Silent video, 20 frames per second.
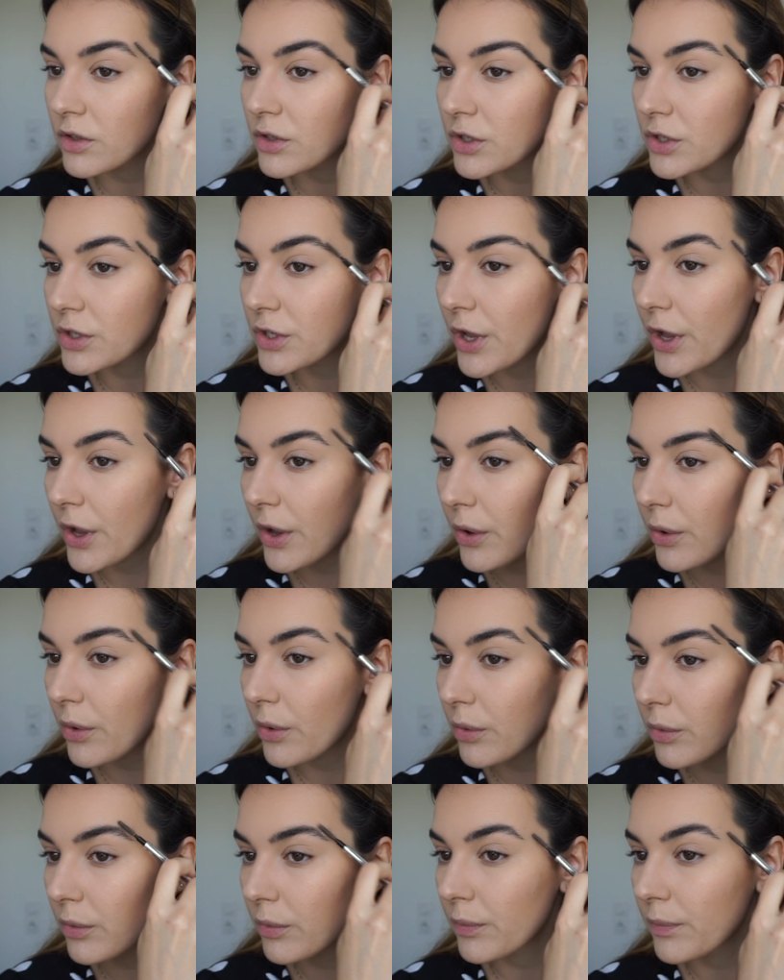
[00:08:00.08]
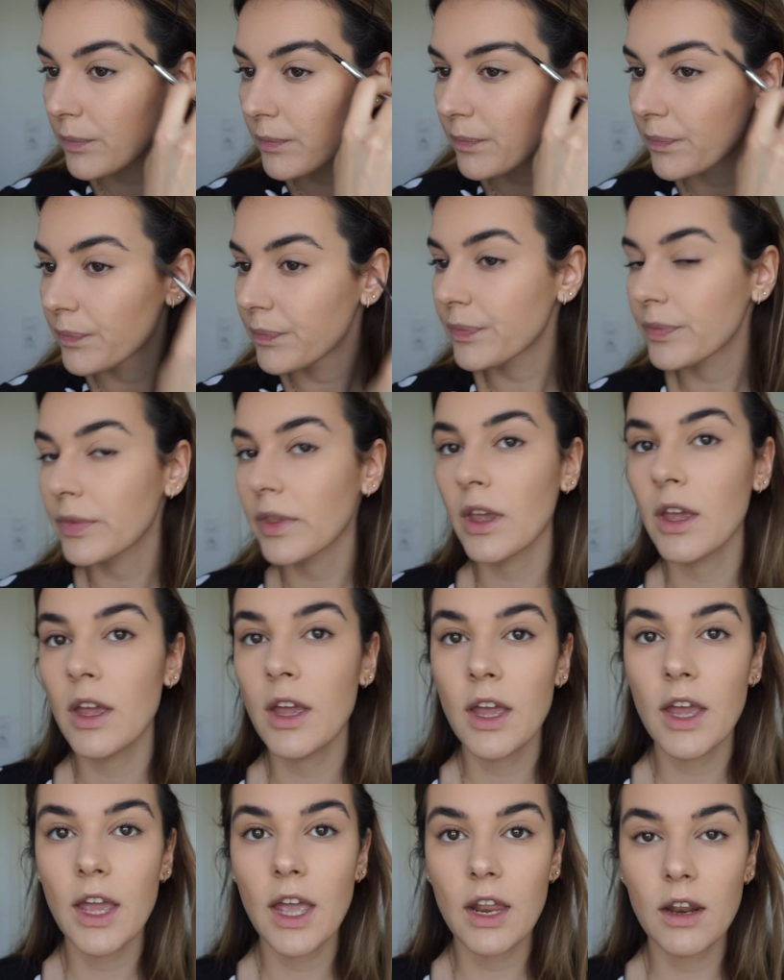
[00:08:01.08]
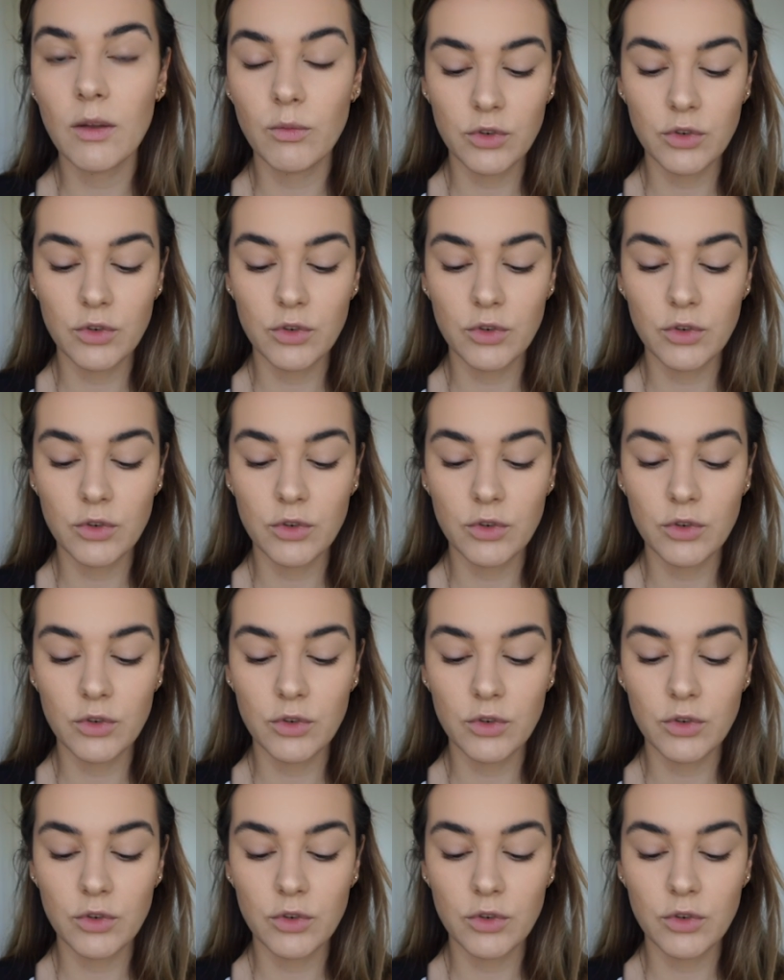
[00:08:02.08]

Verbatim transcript: so. And